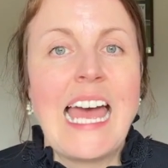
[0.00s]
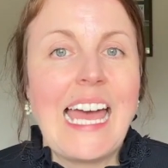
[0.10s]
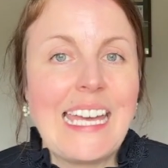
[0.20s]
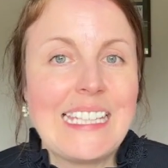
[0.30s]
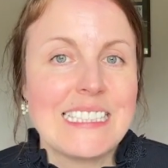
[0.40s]

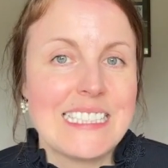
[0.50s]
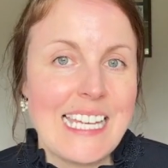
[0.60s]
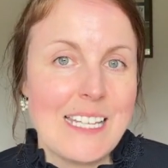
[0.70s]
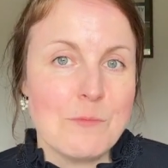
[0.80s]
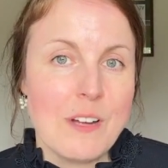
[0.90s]
8 to
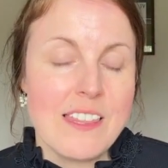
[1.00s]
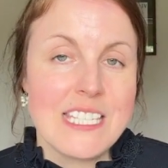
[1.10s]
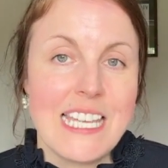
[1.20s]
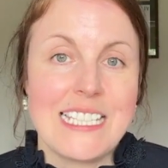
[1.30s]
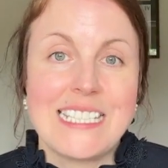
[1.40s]
10 breath
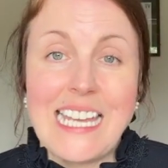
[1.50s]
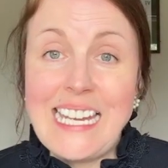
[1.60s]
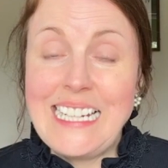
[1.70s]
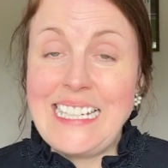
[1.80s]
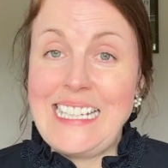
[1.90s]
tests
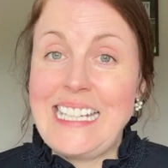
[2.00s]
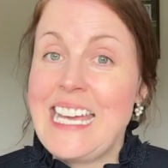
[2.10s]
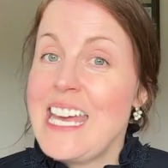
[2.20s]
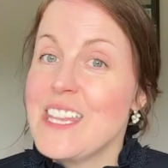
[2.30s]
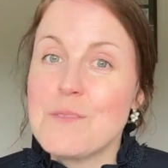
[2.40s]
daily.
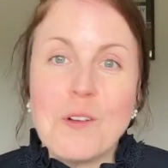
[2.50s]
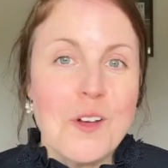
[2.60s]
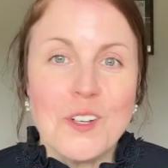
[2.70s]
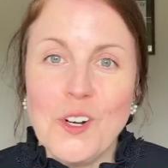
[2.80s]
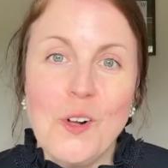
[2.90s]
The
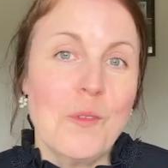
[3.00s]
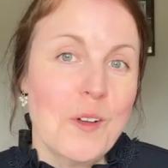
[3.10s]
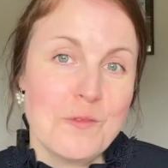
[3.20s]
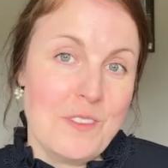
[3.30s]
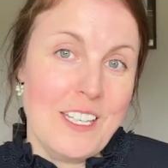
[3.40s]
protocol
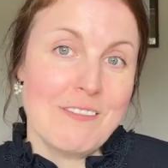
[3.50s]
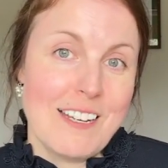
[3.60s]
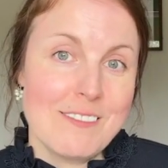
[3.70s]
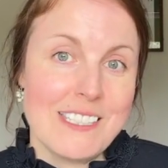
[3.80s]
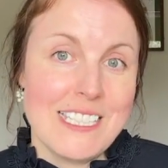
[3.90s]
won't fit
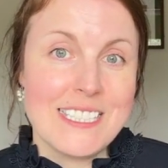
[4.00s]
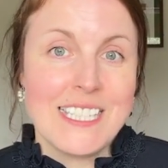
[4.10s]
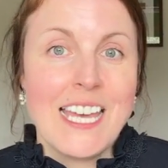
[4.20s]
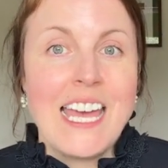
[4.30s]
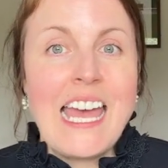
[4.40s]
around this.
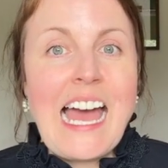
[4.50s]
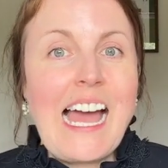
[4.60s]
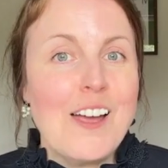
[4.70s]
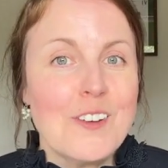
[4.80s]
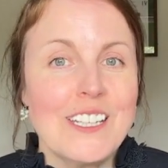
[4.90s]

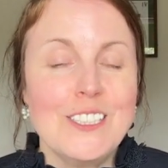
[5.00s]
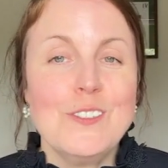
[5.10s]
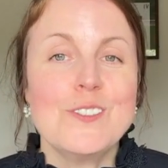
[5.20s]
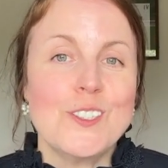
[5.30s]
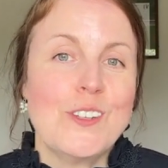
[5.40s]
How can
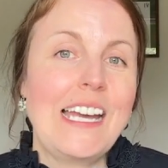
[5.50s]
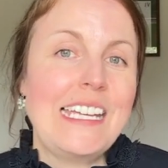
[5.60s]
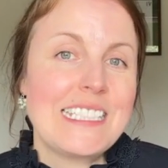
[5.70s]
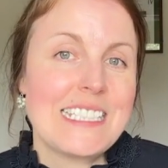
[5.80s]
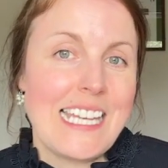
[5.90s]
you do
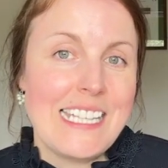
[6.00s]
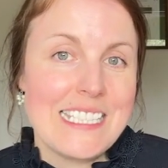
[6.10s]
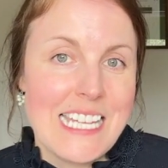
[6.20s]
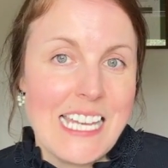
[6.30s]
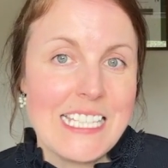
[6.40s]
8 to 10
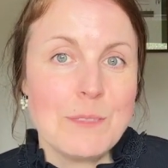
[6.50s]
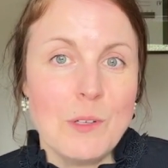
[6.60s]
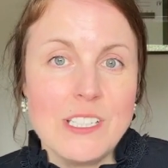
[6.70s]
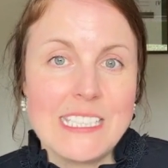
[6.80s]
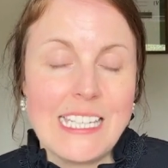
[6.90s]
tests
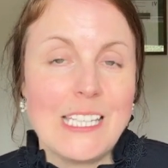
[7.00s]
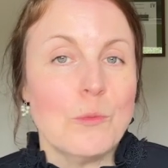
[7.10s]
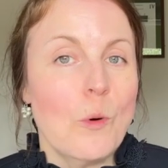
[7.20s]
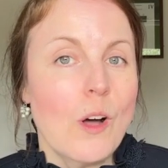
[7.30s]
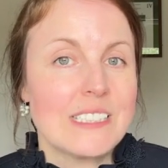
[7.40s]
per day
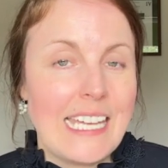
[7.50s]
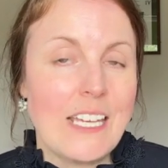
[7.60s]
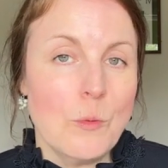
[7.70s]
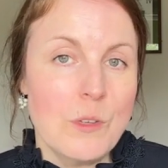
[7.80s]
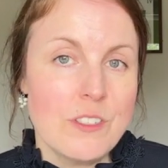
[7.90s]
whilst getting
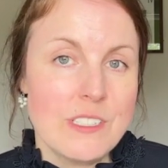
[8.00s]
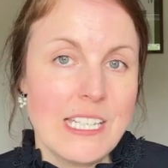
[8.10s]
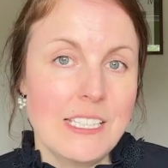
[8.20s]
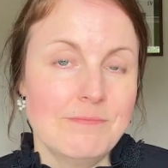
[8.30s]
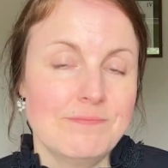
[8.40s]
on with your
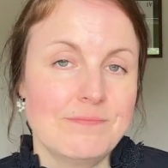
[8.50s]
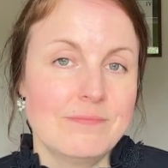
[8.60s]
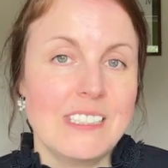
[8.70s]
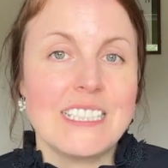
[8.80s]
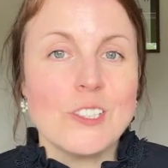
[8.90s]
day?
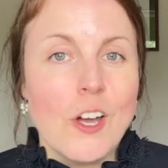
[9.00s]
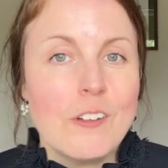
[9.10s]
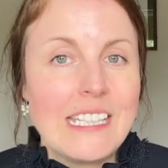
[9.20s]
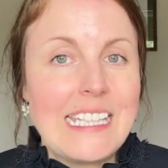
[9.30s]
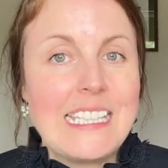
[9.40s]
This not
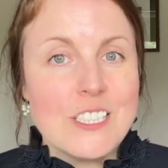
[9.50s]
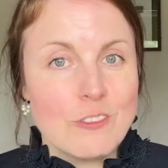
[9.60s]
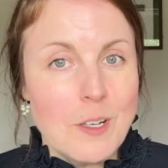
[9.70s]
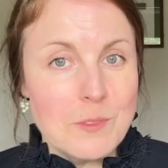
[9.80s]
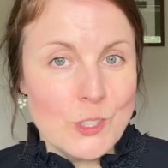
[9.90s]
only
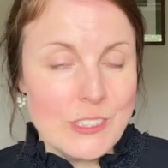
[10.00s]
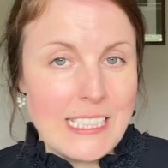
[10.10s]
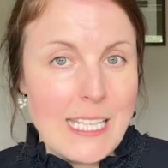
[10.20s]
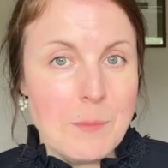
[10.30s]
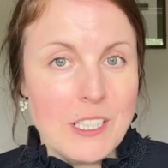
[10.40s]
interrupts your
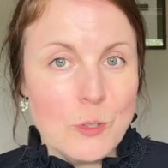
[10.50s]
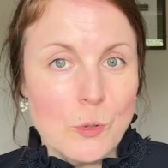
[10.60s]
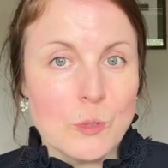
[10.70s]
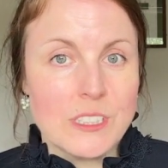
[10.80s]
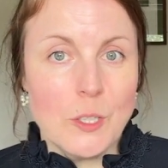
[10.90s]
day, but it
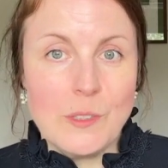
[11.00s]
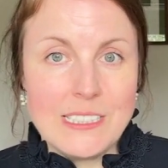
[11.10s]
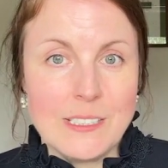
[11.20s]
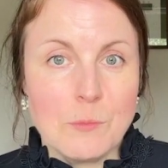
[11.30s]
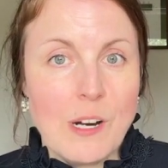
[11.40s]
also
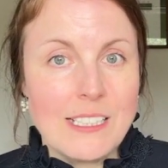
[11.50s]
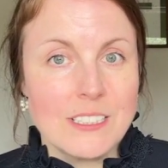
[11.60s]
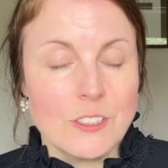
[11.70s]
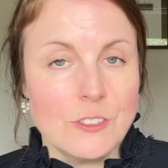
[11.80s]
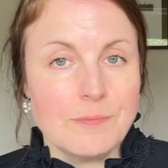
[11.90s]
isn't
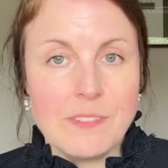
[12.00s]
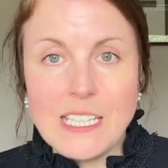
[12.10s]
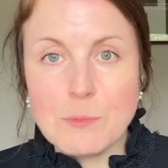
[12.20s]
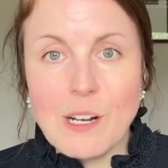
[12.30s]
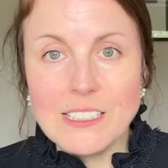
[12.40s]
practical.
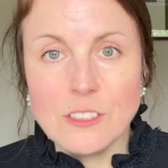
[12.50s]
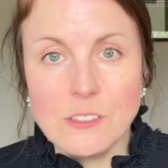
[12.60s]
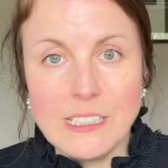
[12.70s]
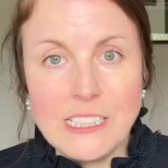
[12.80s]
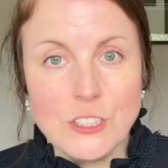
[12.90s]
There's
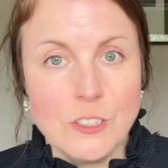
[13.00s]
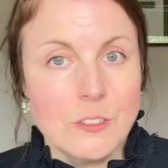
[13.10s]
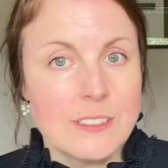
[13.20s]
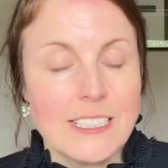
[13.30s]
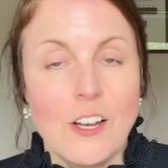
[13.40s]
practical
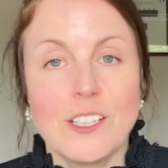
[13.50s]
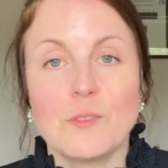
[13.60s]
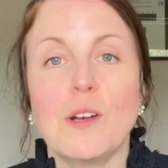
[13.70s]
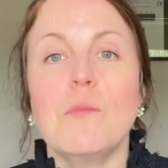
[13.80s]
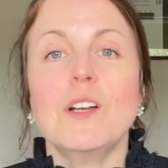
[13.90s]
issues like
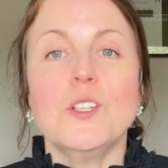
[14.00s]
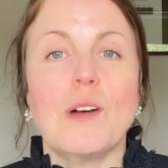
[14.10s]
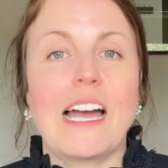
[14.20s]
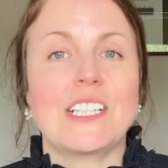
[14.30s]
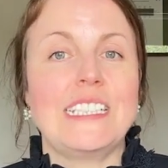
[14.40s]
when will you
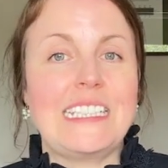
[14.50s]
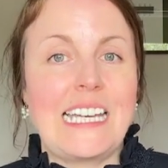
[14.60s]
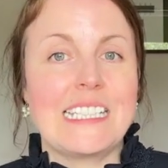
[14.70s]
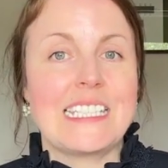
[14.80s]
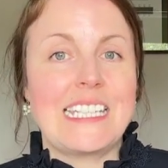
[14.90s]
actually
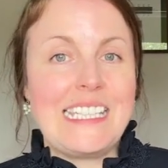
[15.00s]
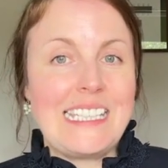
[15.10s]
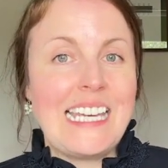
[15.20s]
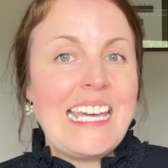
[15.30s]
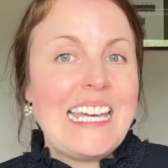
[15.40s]
get to
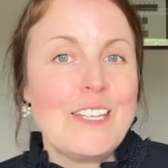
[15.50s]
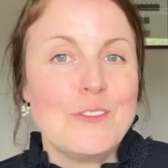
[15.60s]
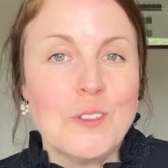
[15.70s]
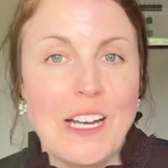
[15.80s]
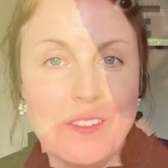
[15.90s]
eat if
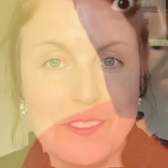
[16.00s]
you have